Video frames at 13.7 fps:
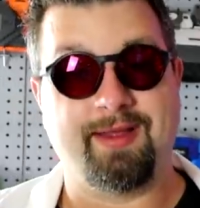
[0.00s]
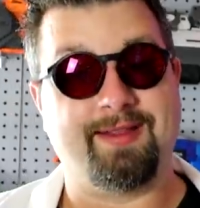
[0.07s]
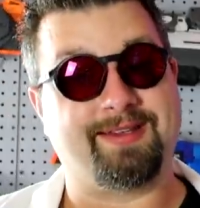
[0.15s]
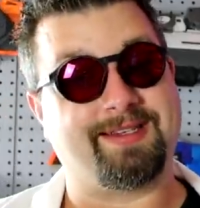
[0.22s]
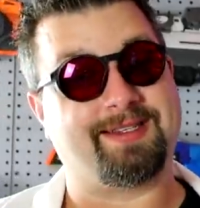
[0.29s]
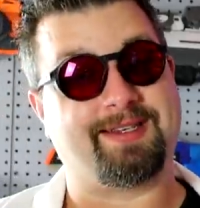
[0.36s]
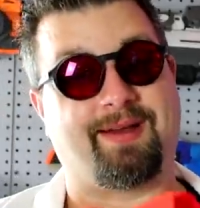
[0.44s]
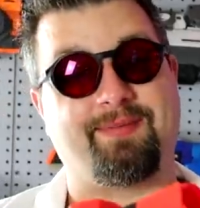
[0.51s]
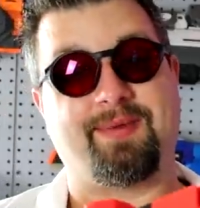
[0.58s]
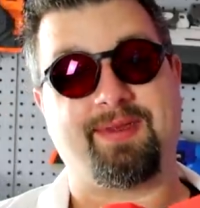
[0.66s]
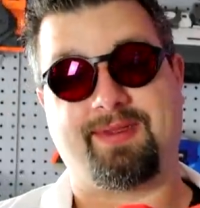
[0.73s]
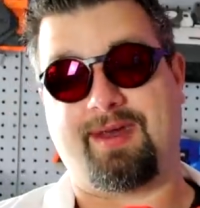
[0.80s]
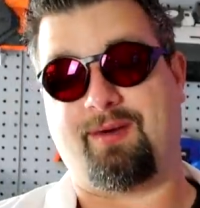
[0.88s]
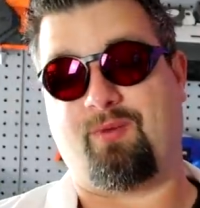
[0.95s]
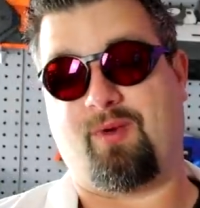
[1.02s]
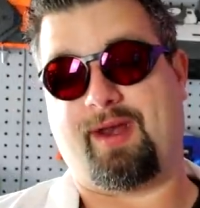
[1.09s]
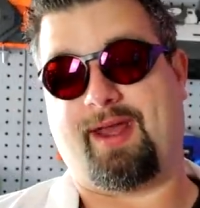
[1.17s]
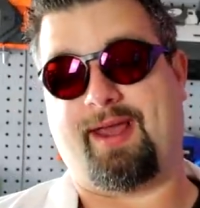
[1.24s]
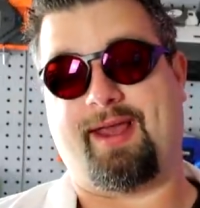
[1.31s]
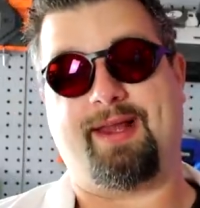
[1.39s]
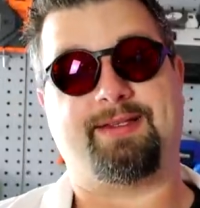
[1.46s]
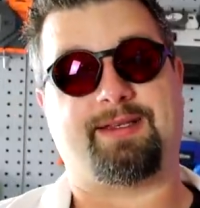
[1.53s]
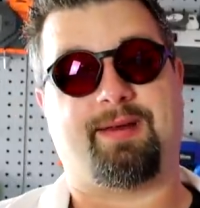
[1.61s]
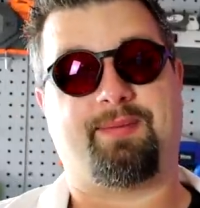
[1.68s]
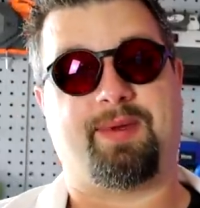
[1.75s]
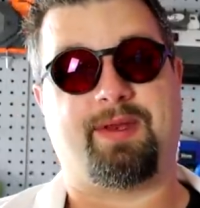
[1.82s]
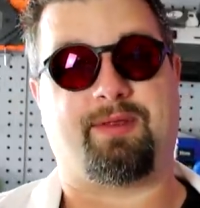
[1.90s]
this is something that when it ends
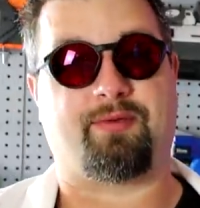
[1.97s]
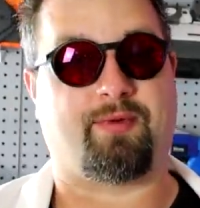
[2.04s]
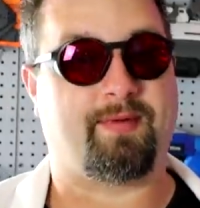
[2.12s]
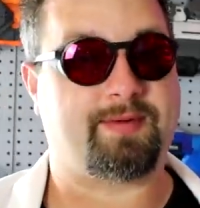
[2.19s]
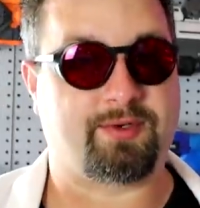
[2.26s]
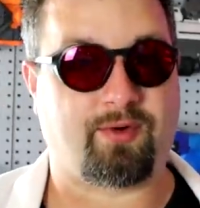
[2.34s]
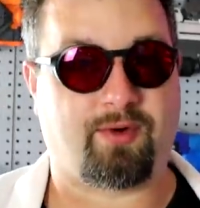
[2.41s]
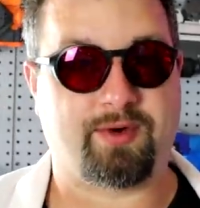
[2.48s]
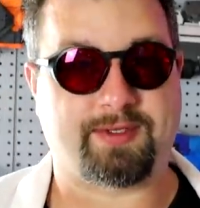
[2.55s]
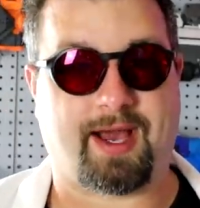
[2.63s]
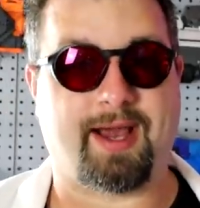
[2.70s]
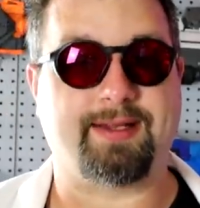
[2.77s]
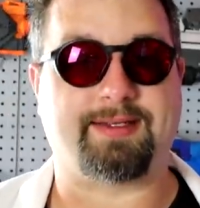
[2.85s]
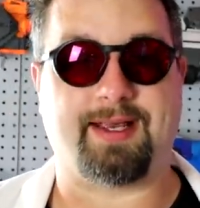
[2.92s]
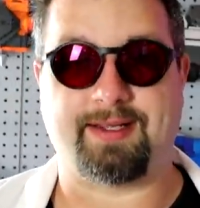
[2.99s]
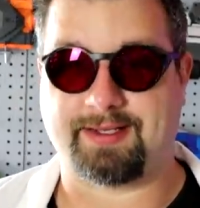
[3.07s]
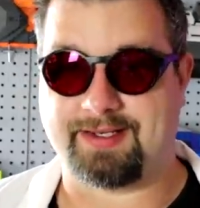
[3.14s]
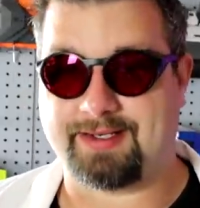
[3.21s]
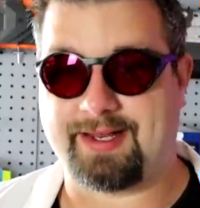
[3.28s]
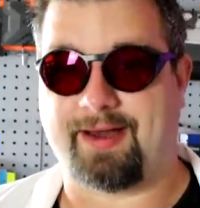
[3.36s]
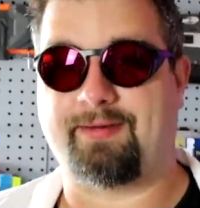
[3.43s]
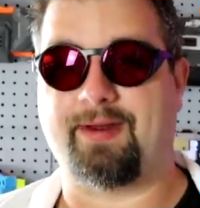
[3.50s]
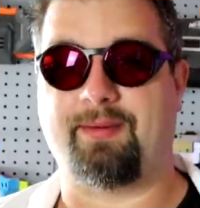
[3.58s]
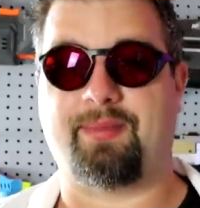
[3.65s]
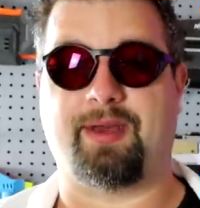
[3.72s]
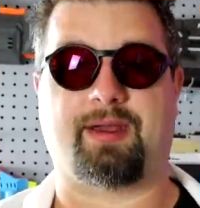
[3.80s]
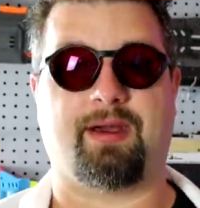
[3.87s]
up in thrift stores, I'd say it's a
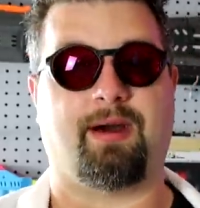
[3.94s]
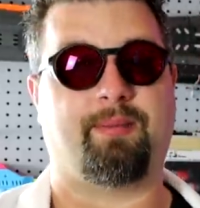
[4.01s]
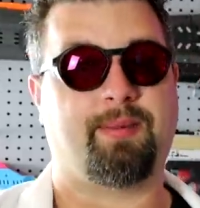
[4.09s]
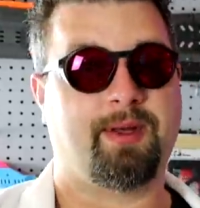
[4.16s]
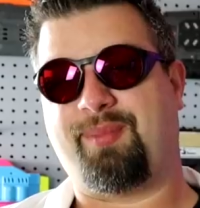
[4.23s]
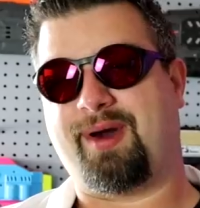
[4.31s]
definite pickup.